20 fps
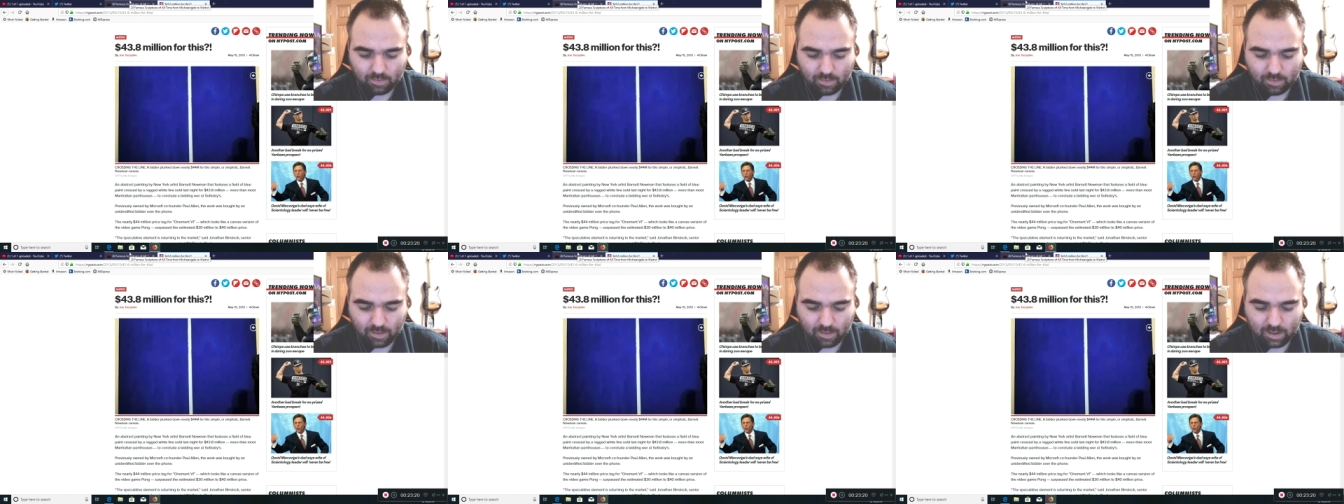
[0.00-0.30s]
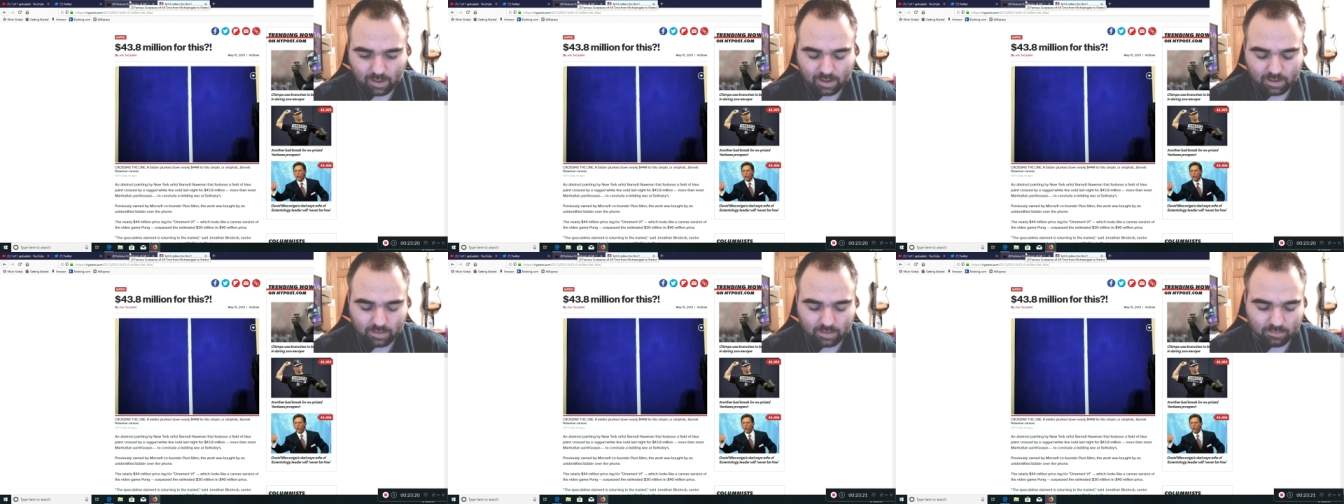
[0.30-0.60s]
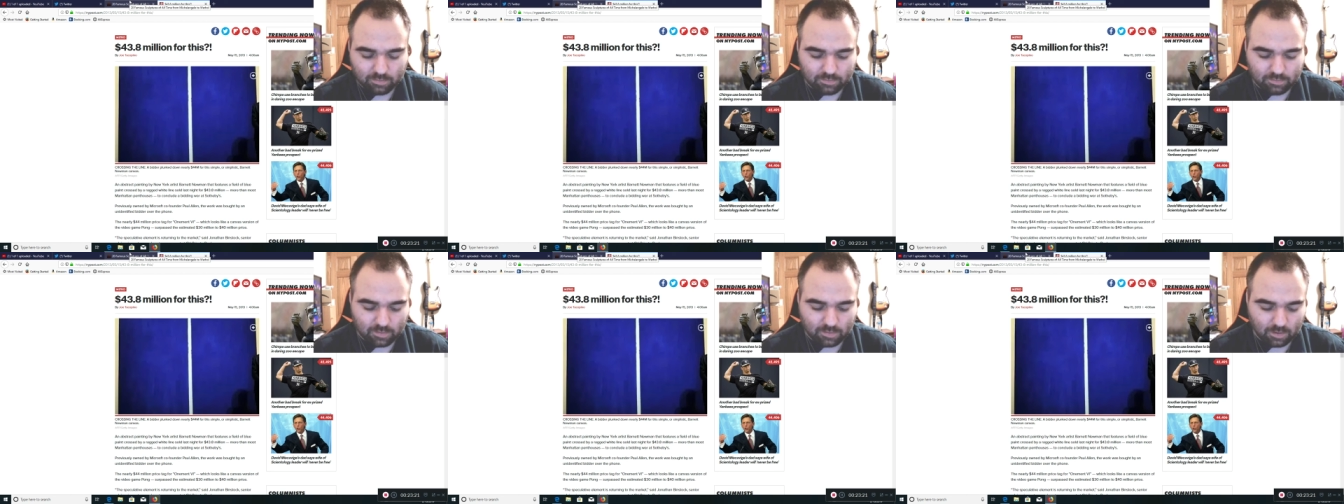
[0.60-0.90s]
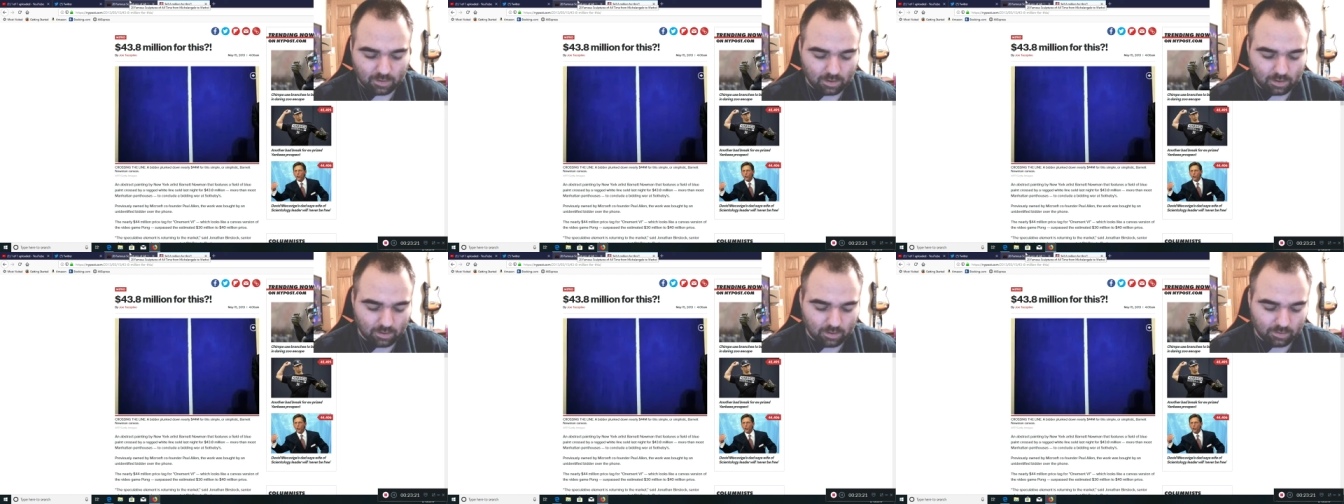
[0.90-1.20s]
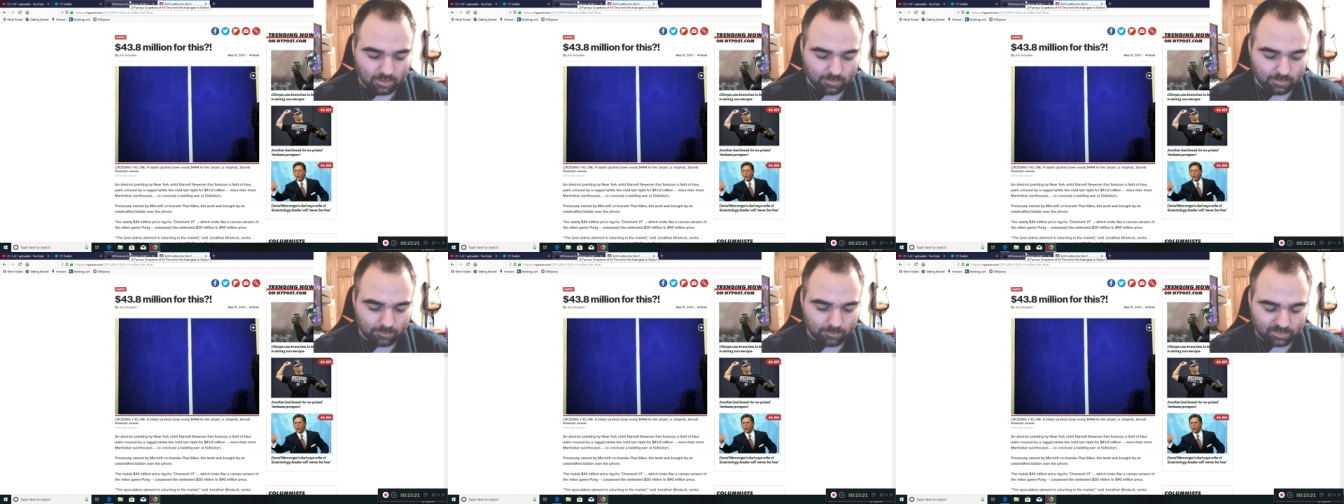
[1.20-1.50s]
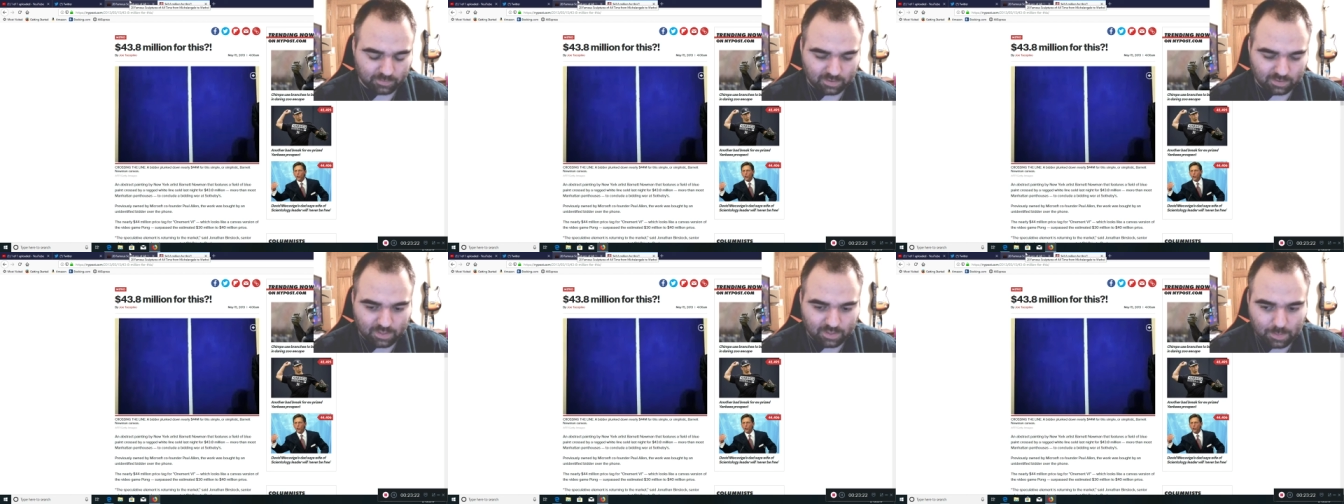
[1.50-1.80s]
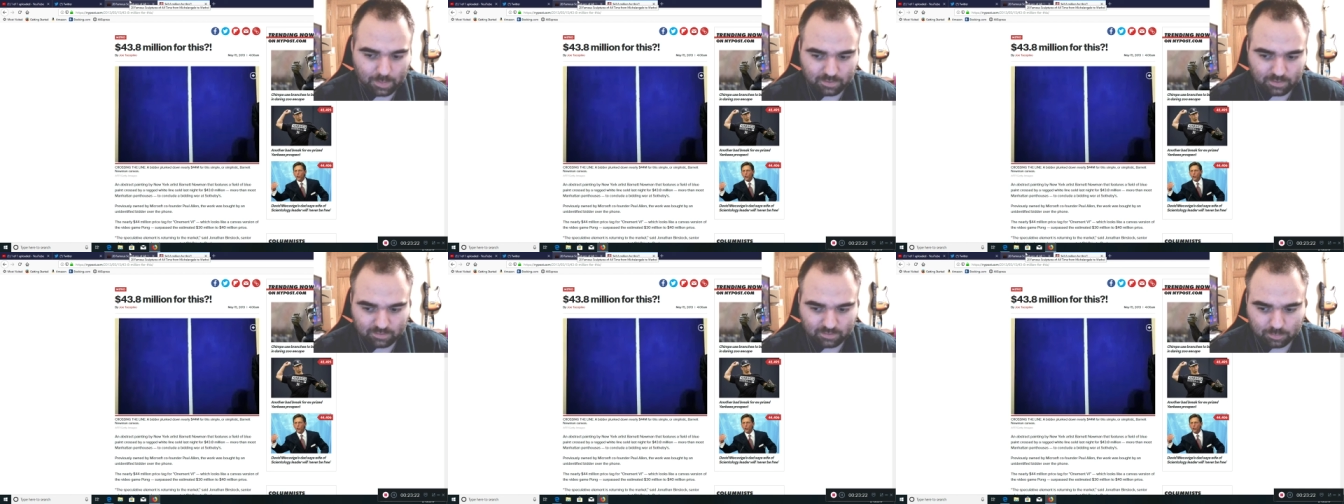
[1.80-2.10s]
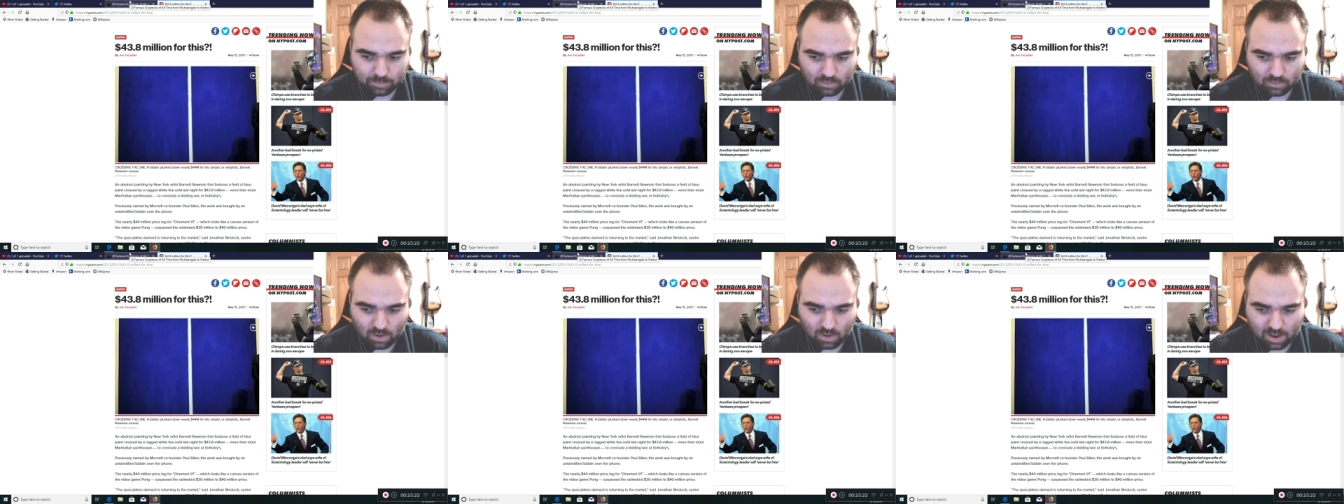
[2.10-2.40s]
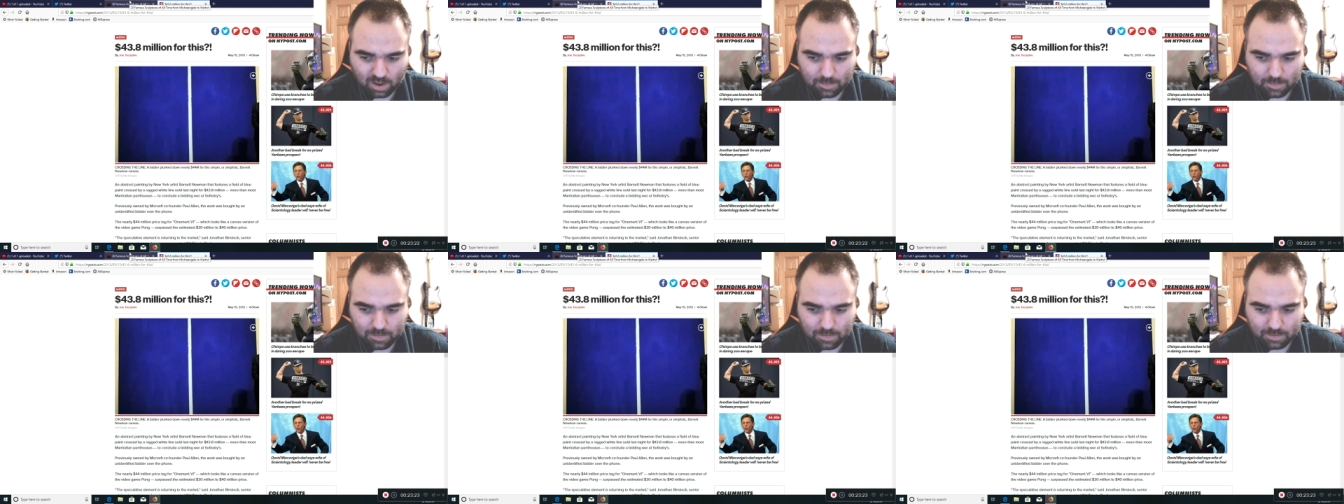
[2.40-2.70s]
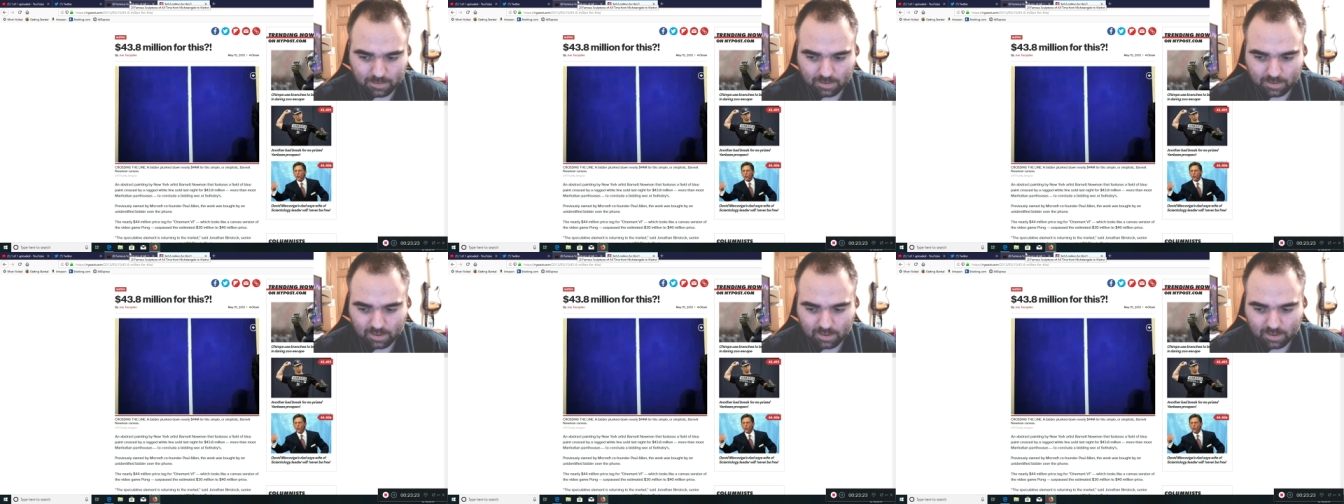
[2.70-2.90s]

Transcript: and get them to subscribe,